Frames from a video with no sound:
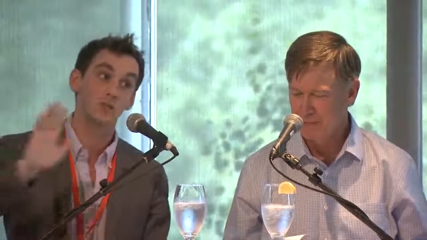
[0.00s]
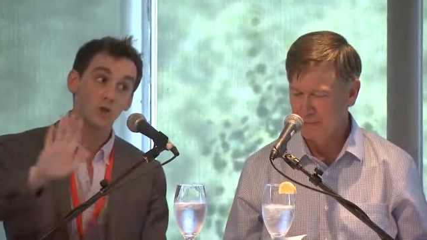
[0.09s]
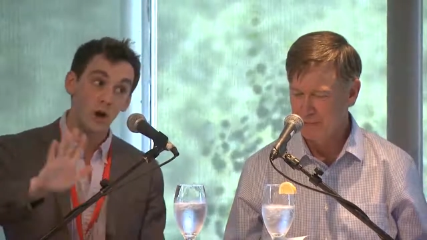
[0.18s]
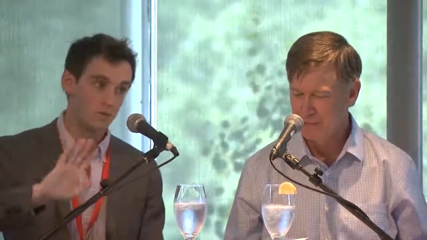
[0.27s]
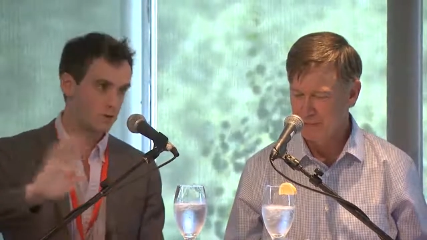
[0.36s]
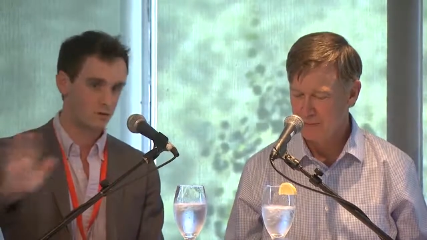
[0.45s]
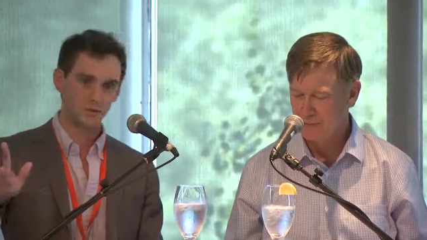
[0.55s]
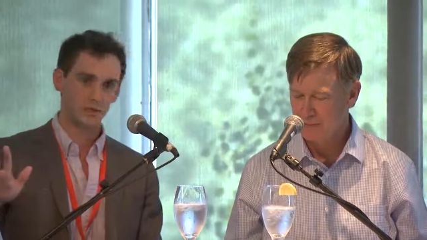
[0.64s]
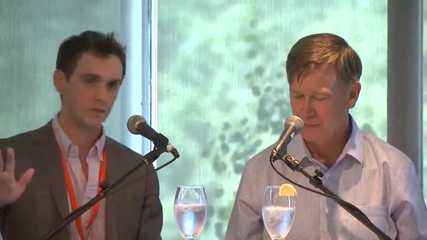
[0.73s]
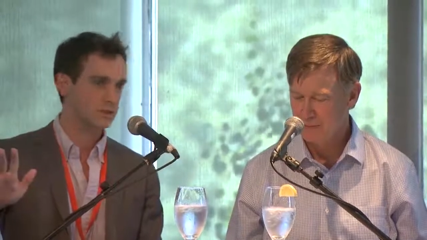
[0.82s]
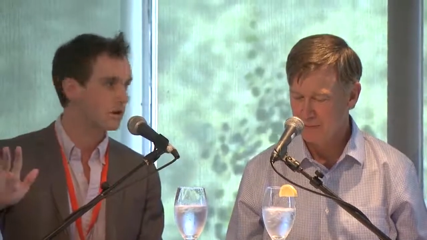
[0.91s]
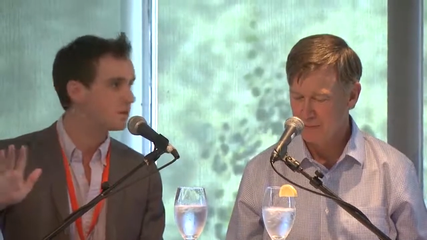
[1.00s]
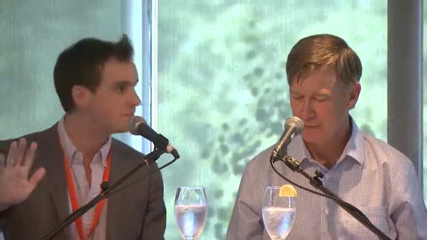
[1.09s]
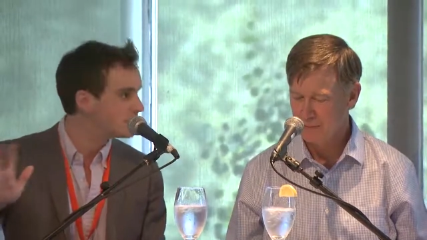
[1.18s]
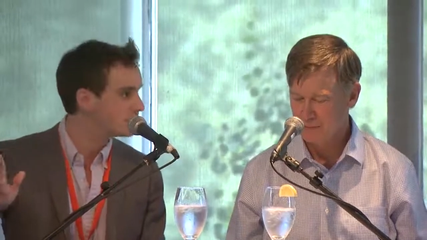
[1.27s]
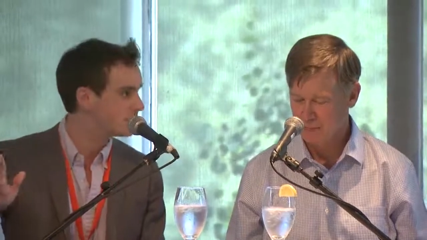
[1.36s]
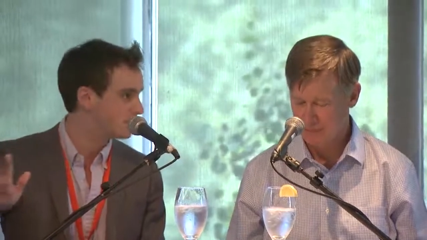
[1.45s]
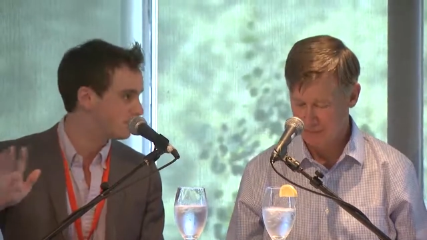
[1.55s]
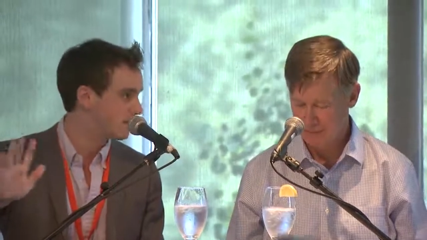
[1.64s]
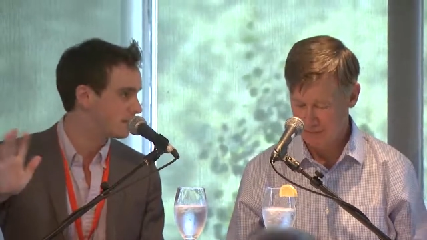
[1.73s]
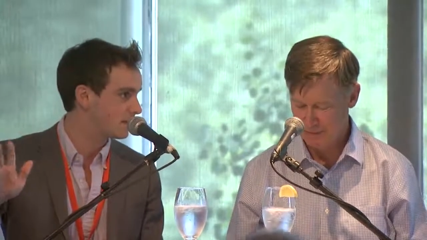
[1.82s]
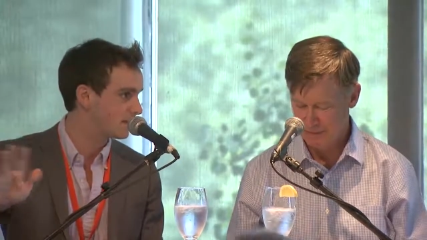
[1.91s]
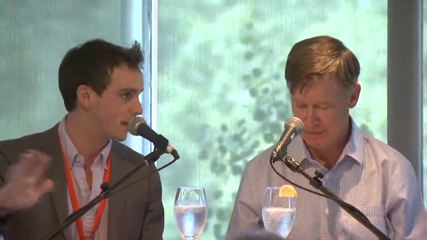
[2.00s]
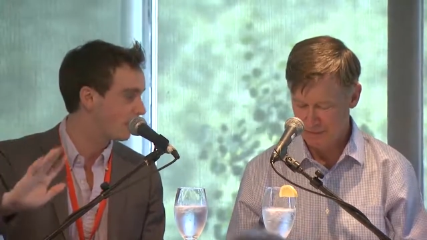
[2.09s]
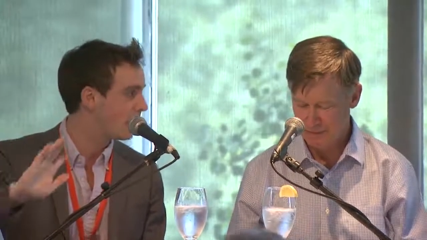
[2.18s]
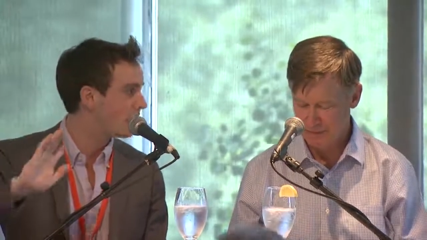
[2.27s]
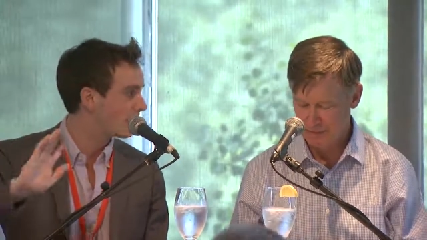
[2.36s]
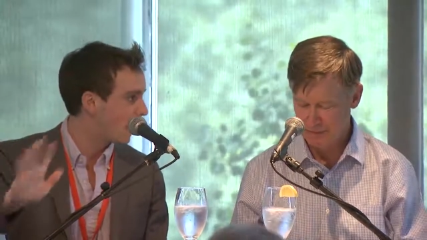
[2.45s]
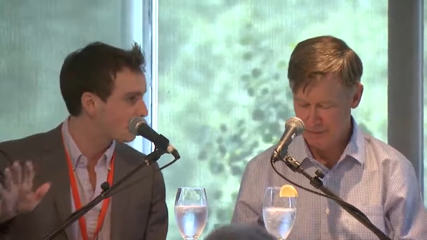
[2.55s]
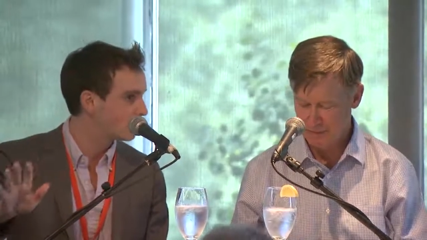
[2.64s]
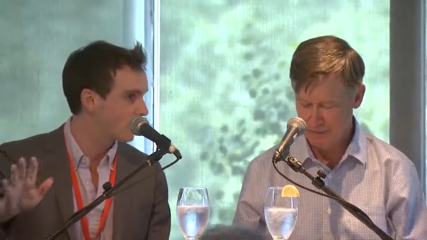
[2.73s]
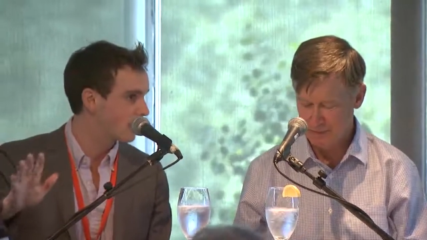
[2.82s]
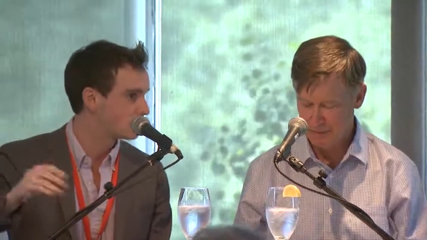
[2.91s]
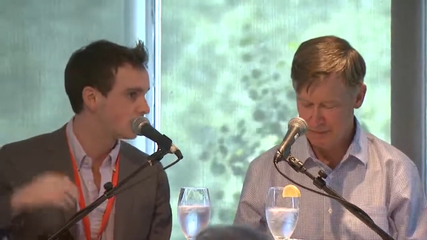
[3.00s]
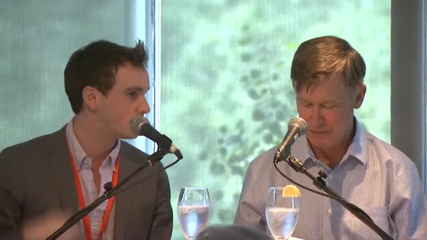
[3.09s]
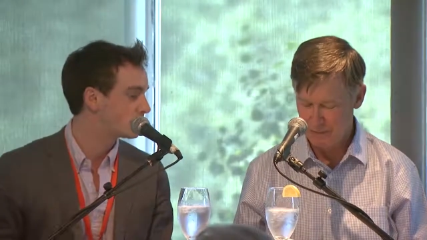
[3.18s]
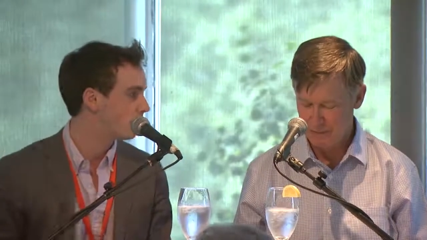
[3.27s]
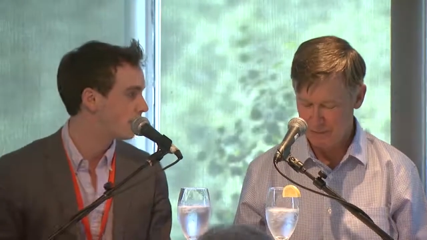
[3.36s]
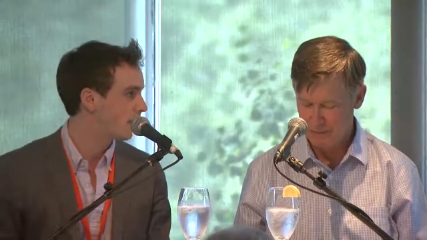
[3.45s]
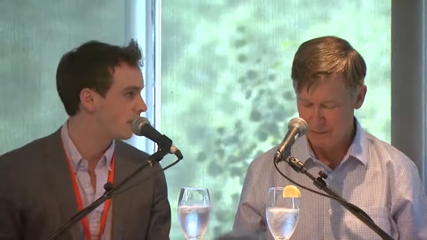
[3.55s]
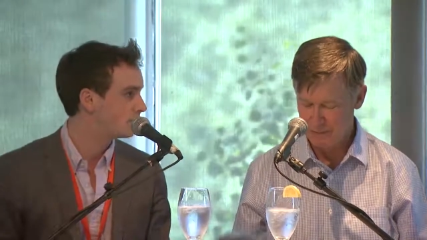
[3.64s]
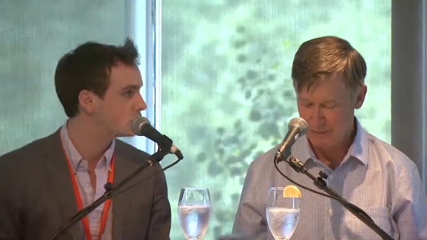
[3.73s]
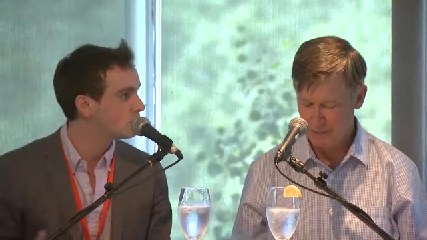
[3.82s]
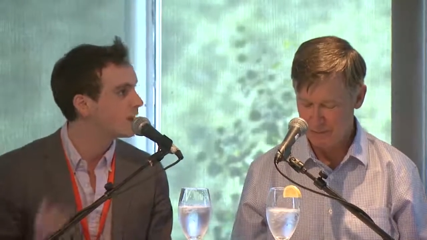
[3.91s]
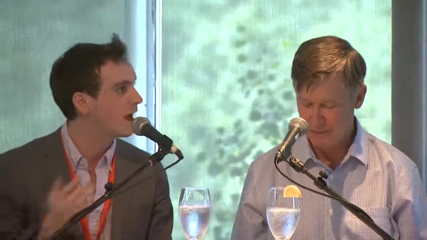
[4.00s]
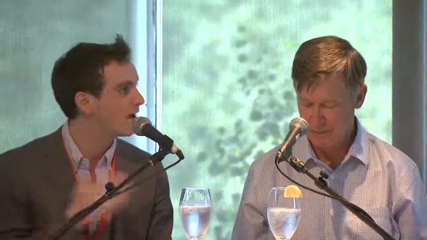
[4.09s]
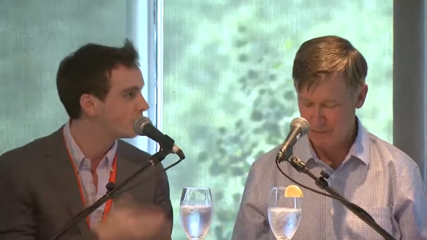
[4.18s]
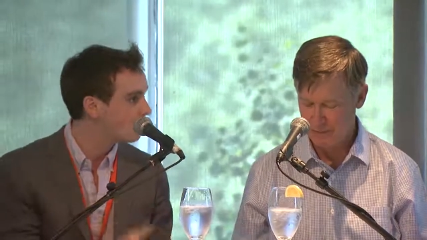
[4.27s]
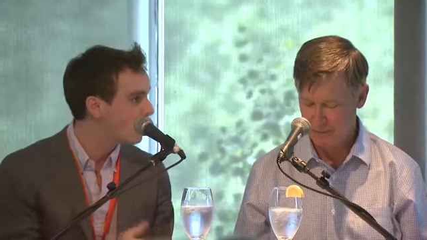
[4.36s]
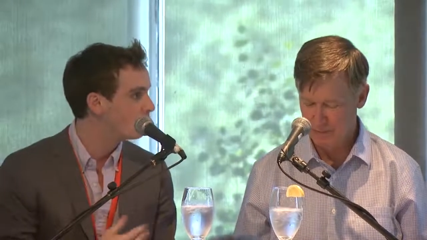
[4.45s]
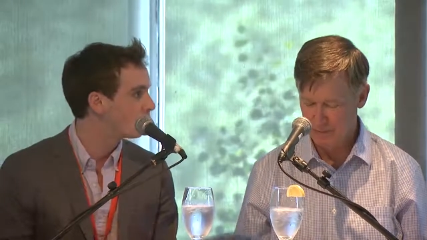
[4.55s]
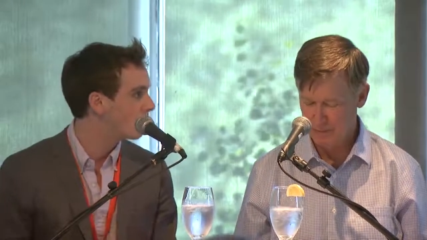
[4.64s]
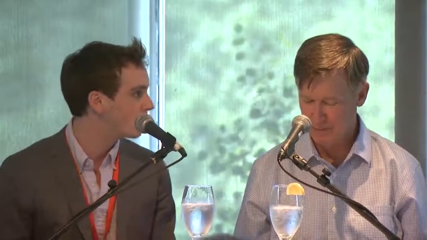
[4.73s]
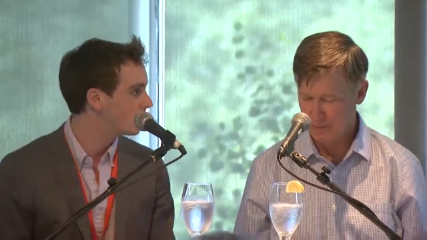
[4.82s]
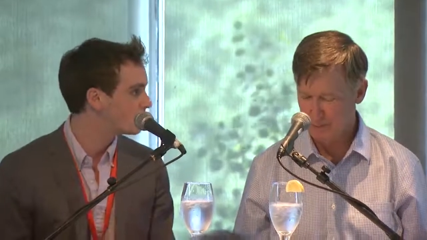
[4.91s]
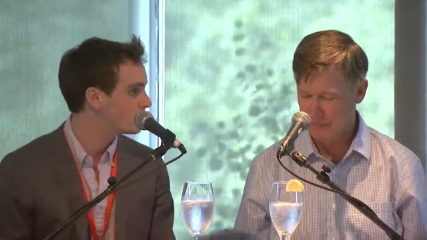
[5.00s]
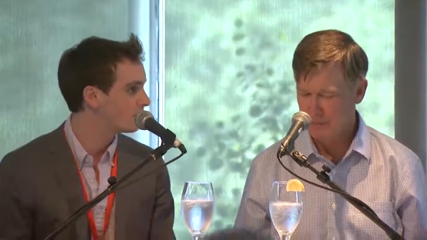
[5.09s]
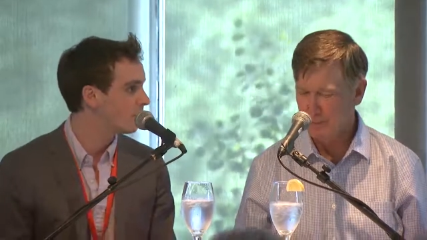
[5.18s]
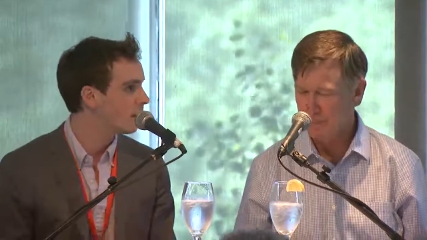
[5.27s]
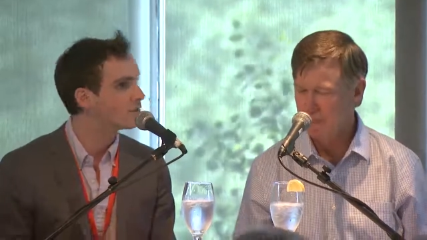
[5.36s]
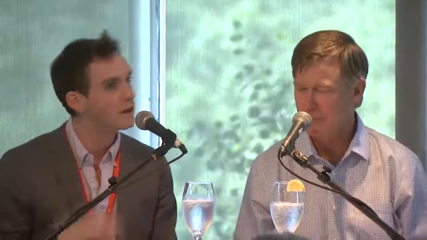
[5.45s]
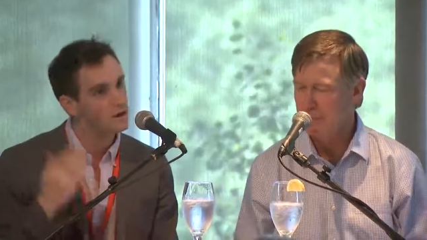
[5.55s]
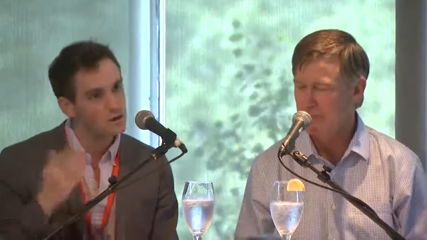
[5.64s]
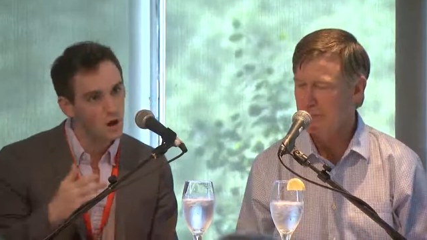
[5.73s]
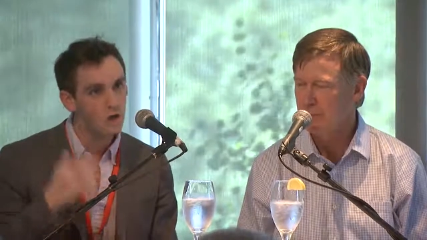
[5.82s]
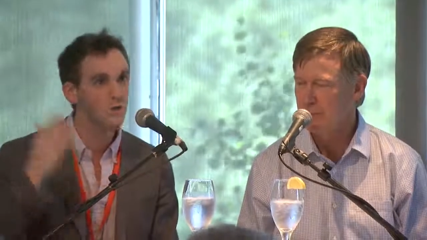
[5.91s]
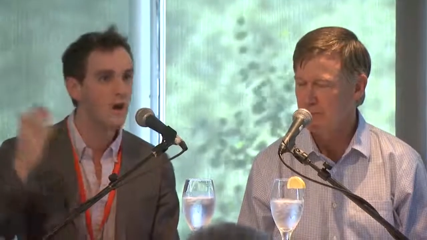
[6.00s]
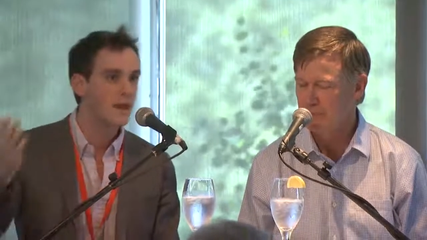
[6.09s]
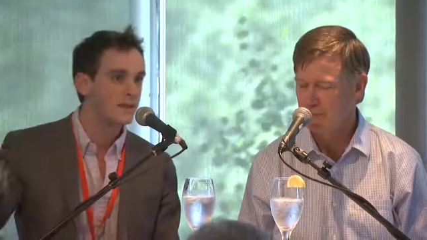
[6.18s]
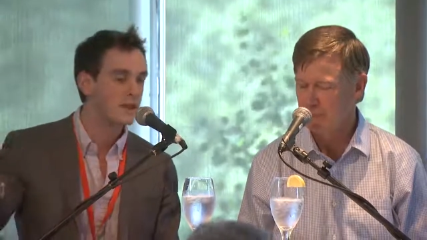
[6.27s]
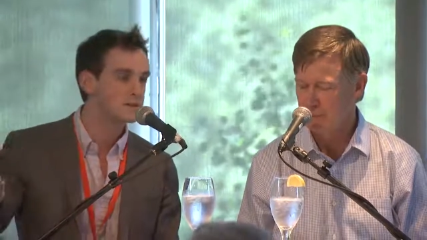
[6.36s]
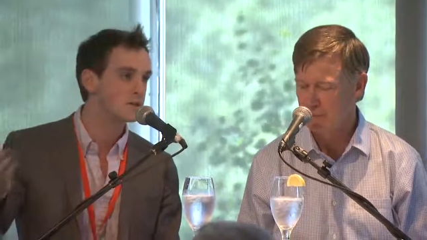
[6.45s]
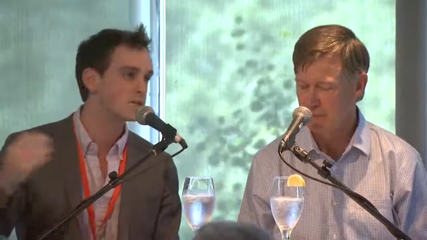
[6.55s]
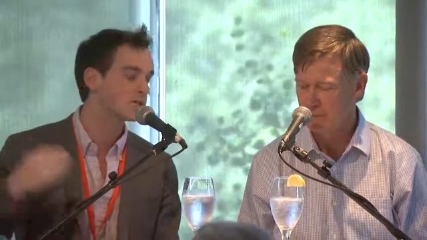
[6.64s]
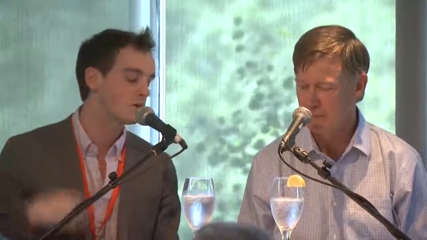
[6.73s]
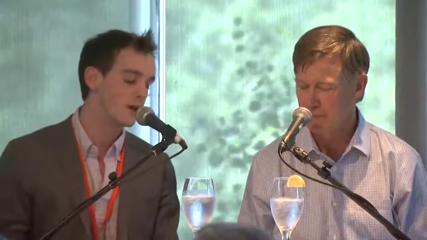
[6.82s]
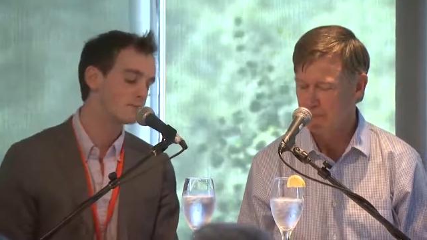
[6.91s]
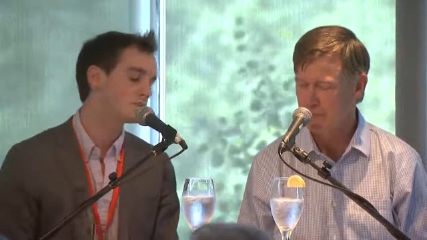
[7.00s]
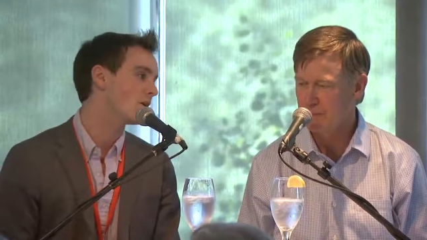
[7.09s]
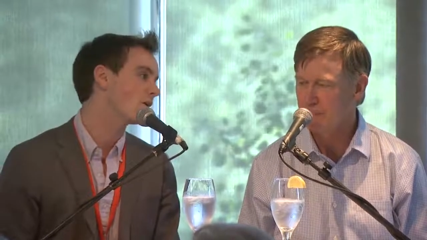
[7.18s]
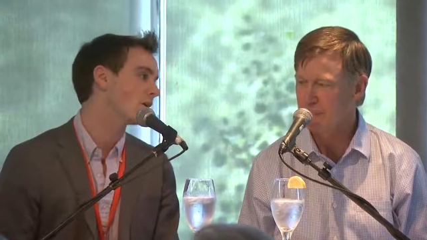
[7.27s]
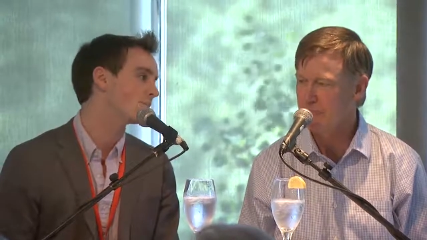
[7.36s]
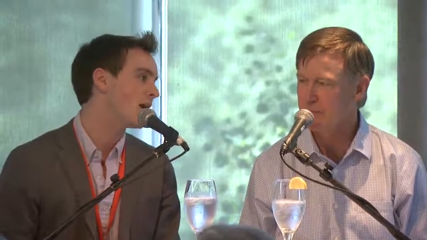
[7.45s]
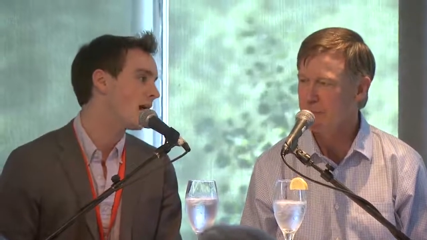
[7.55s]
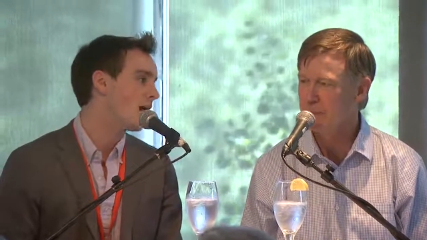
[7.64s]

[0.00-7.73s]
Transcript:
Speaker 1: No, no one's going to start a business if they think about capital gains rates going up. Should we have more regulations for healthcare? No, that's going to slow down startups.